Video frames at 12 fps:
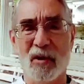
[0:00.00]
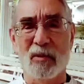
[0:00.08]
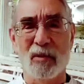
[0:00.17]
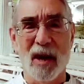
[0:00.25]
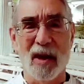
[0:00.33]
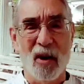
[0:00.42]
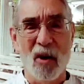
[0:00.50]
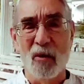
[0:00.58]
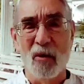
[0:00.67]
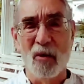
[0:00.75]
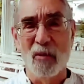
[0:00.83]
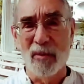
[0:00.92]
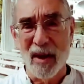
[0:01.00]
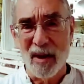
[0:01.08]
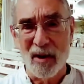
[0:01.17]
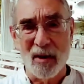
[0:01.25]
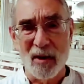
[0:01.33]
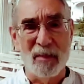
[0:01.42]
at home there
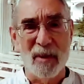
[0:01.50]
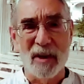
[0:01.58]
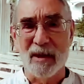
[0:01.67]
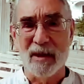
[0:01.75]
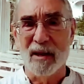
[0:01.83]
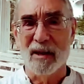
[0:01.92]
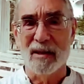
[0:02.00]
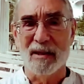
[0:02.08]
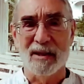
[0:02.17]
because uh,